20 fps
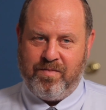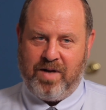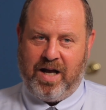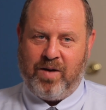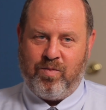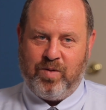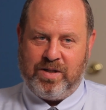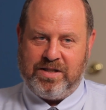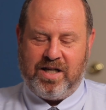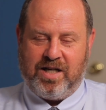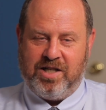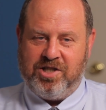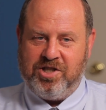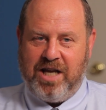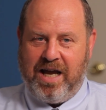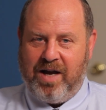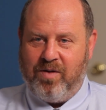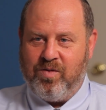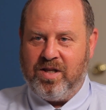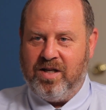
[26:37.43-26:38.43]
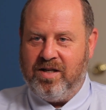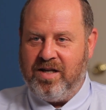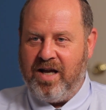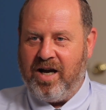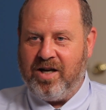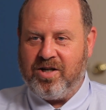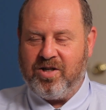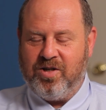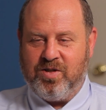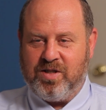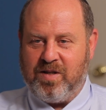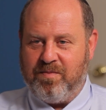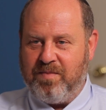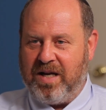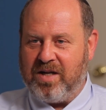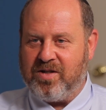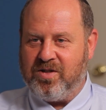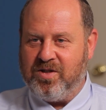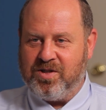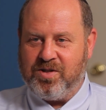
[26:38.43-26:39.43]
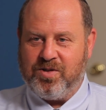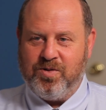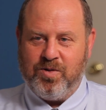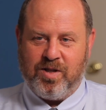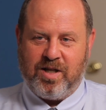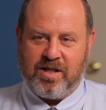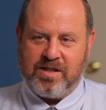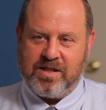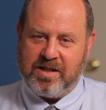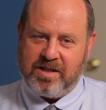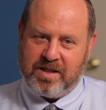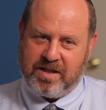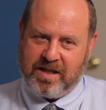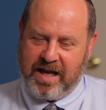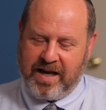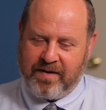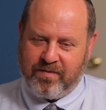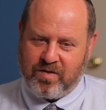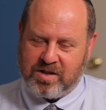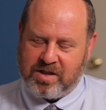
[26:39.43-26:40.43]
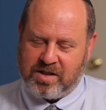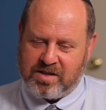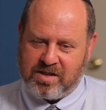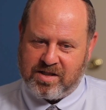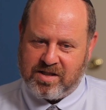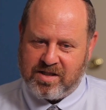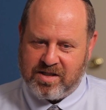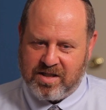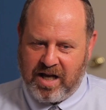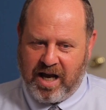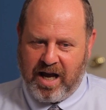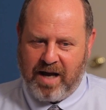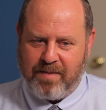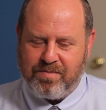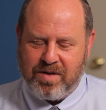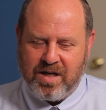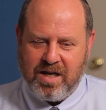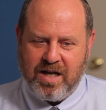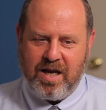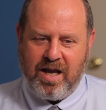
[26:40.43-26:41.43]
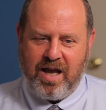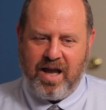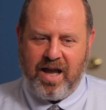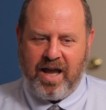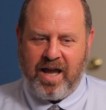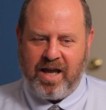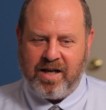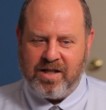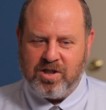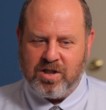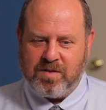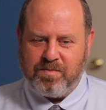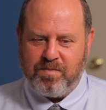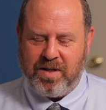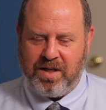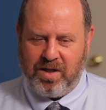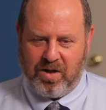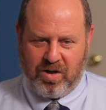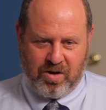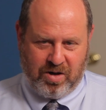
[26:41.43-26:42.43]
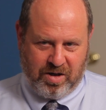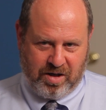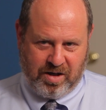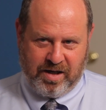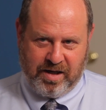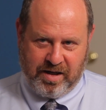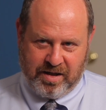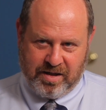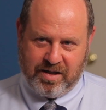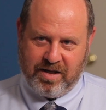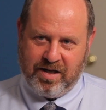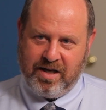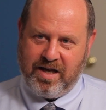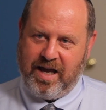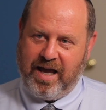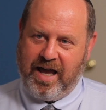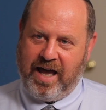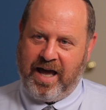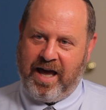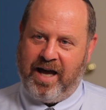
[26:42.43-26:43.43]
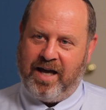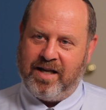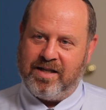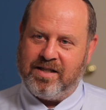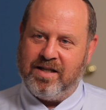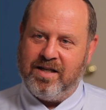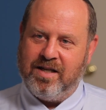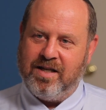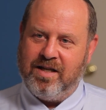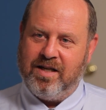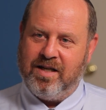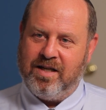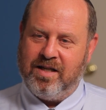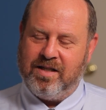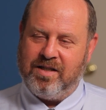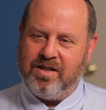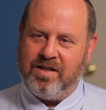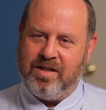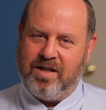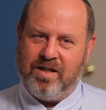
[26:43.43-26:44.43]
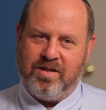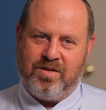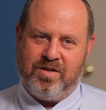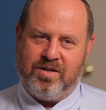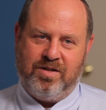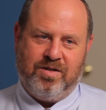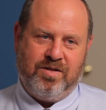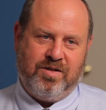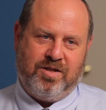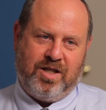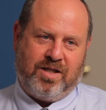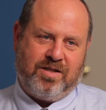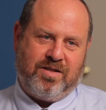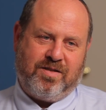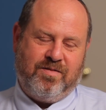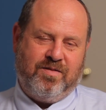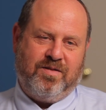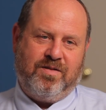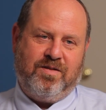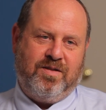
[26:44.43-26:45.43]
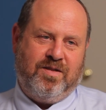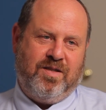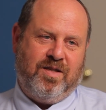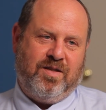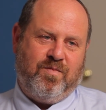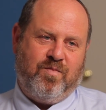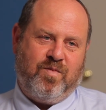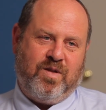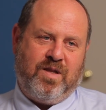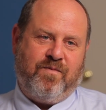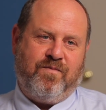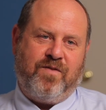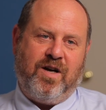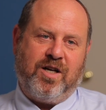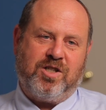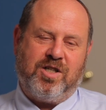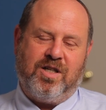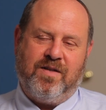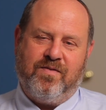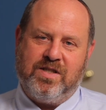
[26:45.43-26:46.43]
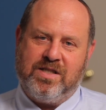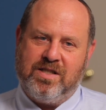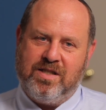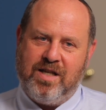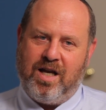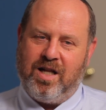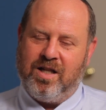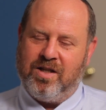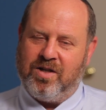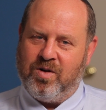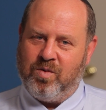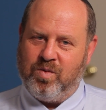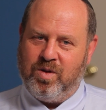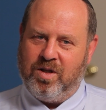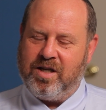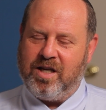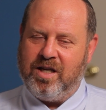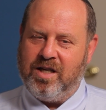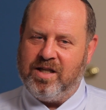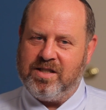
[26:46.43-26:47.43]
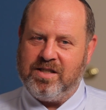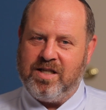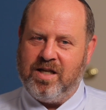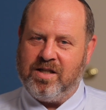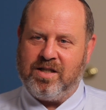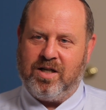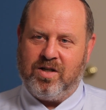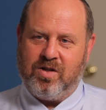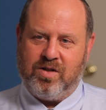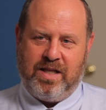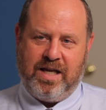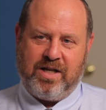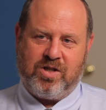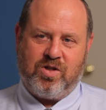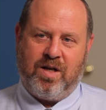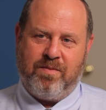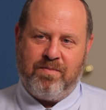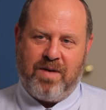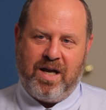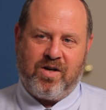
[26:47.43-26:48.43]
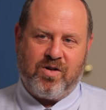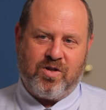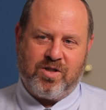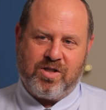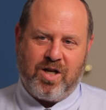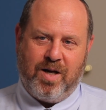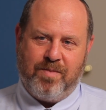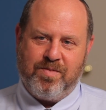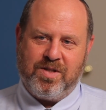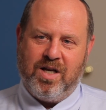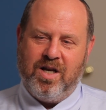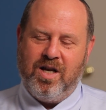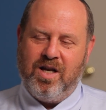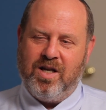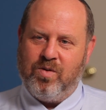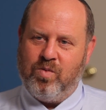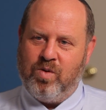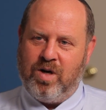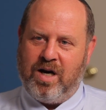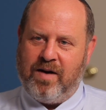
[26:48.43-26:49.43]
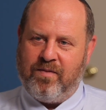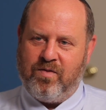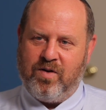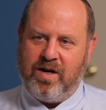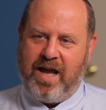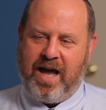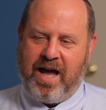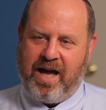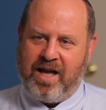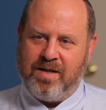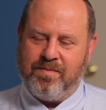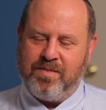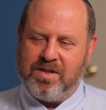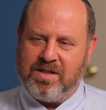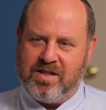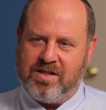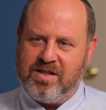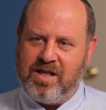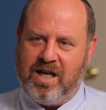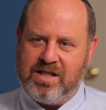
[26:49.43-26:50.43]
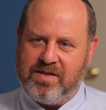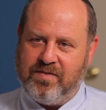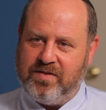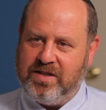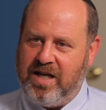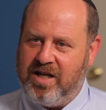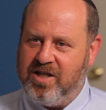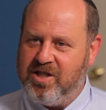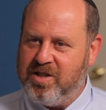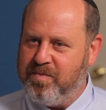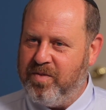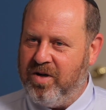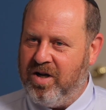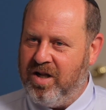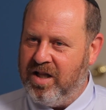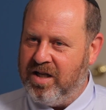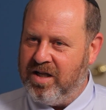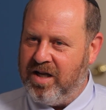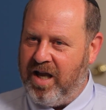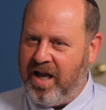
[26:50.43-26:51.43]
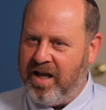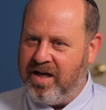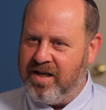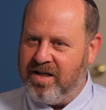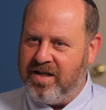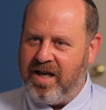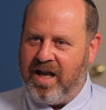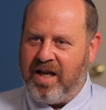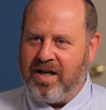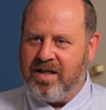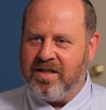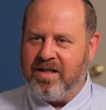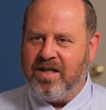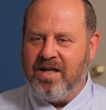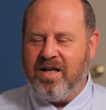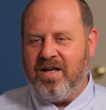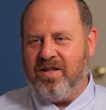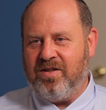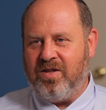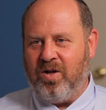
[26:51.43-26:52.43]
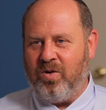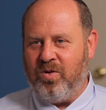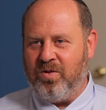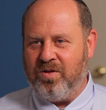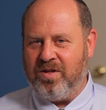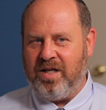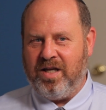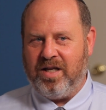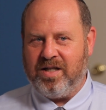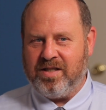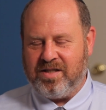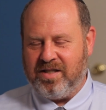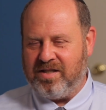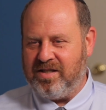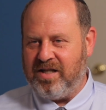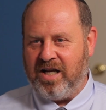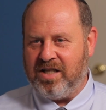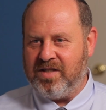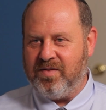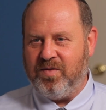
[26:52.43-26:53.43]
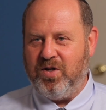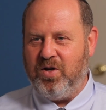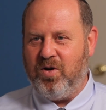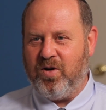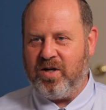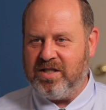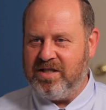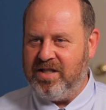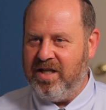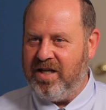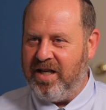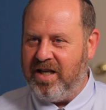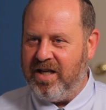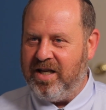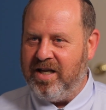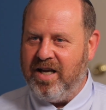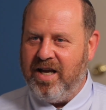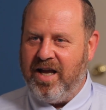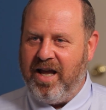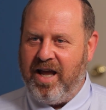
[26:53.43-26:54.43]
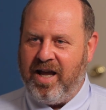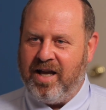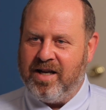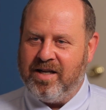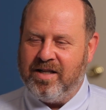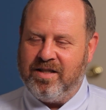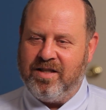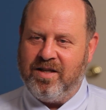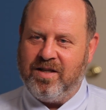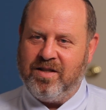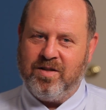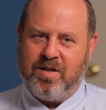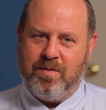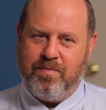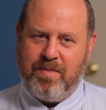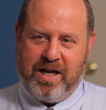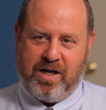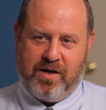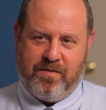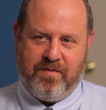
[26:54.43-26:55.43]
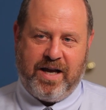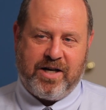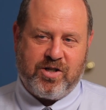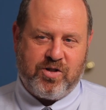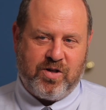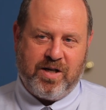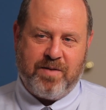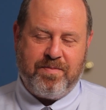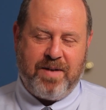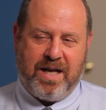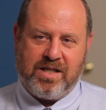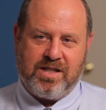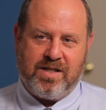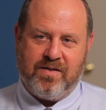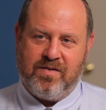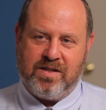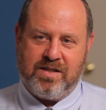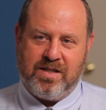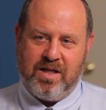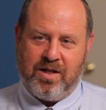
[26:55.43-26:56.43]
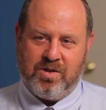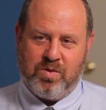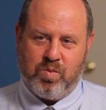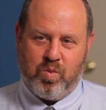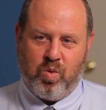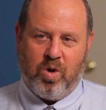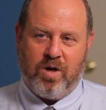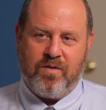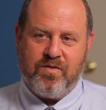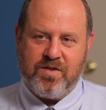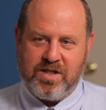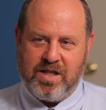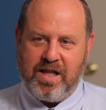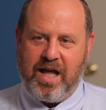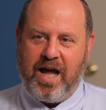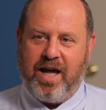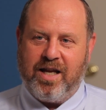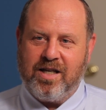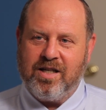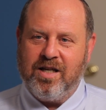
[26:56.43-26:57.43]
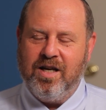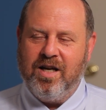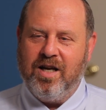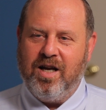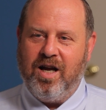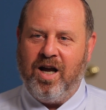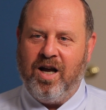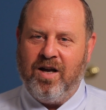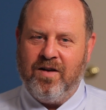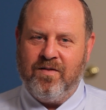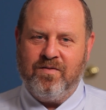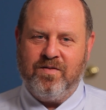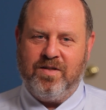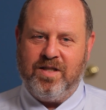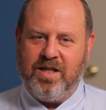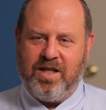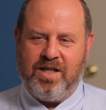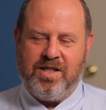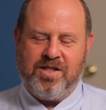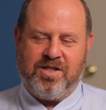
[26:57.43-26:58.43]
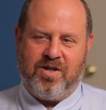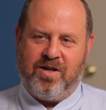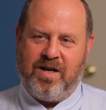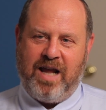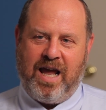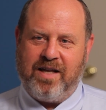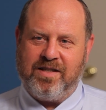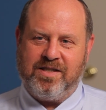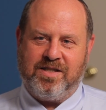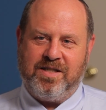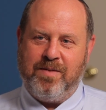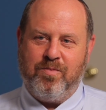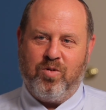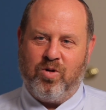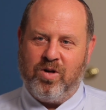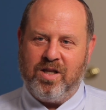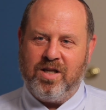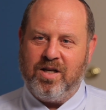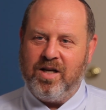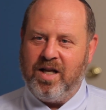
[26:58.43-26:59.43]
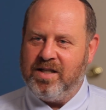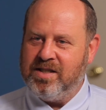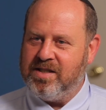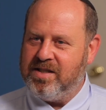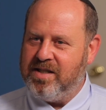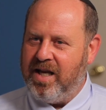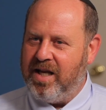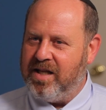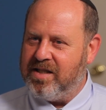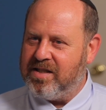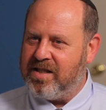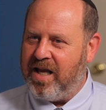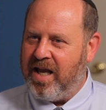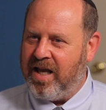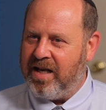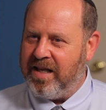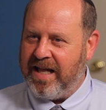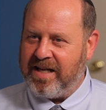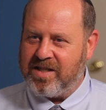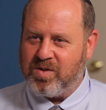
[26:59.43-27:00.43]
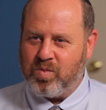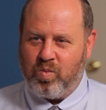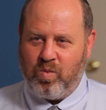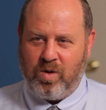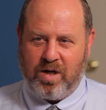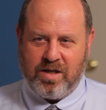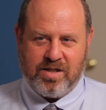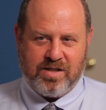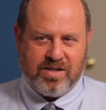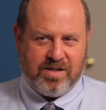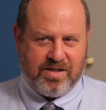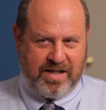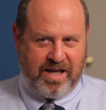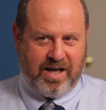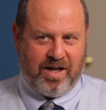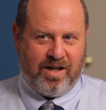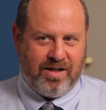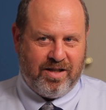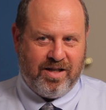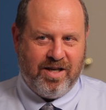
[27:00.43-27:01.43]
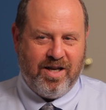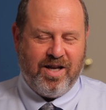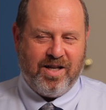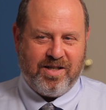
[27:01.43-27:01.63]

I once had a chat with a doctor who's in medical school. I said, did you ever just stop and just be awed at just the function of a cell? You're looking at cells under electron microscopes where every atom is the size of a tennis ball and the whole thing is the size of New York City, and the manufacturing capacity of the cell dwarfs that of the eastern seaboard of the United States, and that's one cell.